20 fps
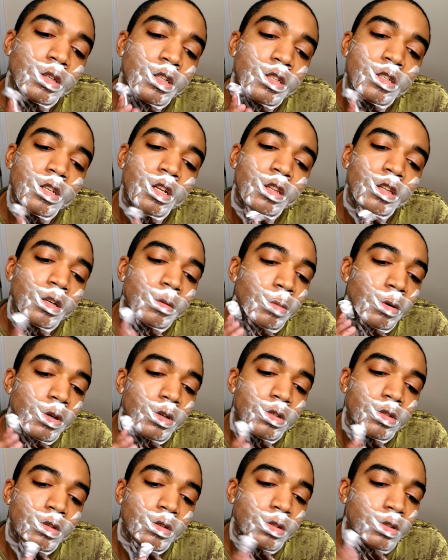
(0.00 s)
It's nothing
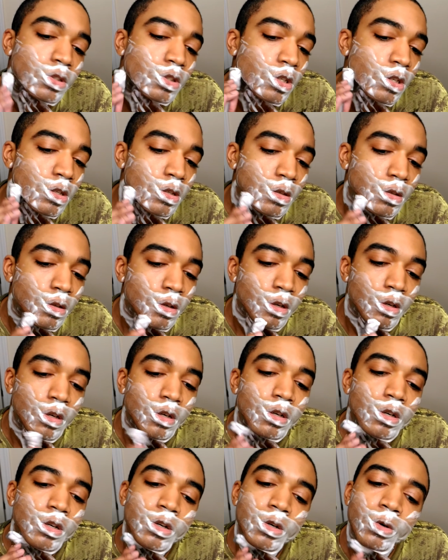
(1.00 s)
personal, it's just
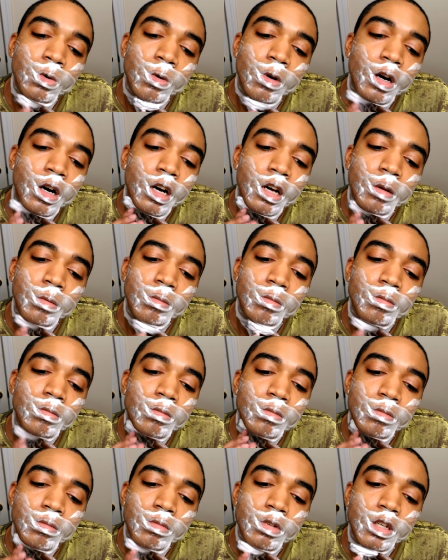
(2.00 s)
who I'm
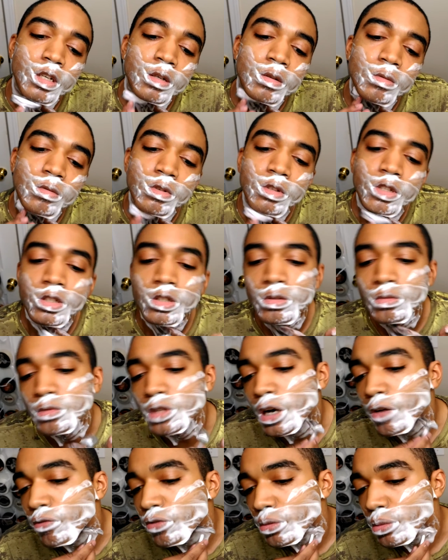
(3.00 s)

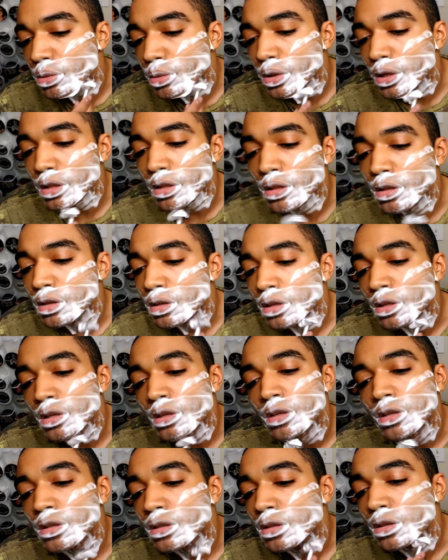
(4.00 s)
comfortable with.
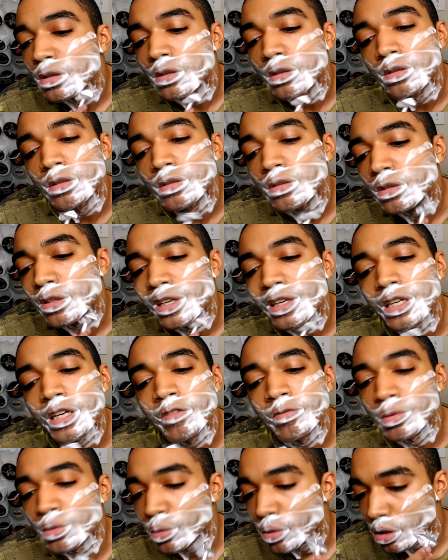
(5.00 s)
Not
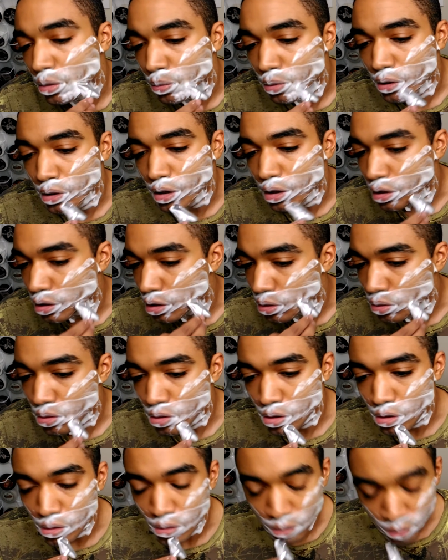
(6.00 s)
comfortable with, but
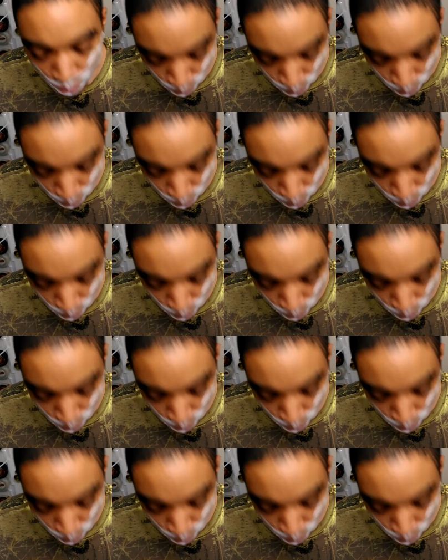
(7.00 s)
used to.